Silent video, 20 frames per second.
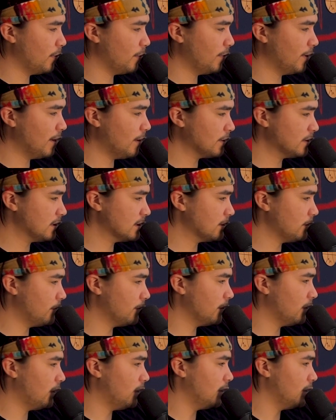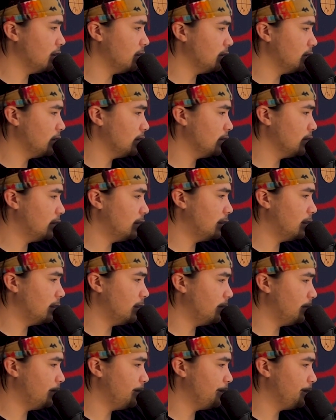what else is going
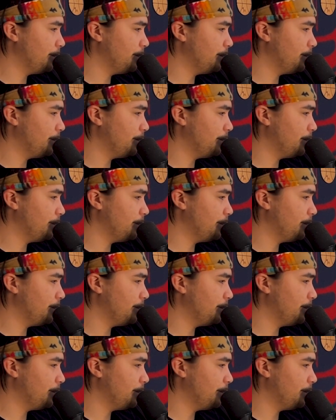on?